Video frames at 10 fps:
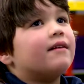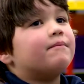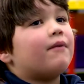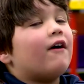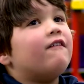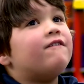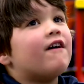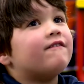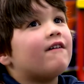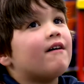Both
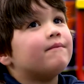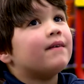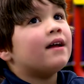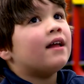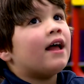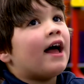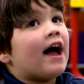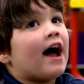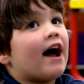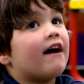of them
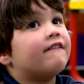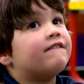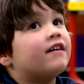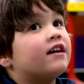have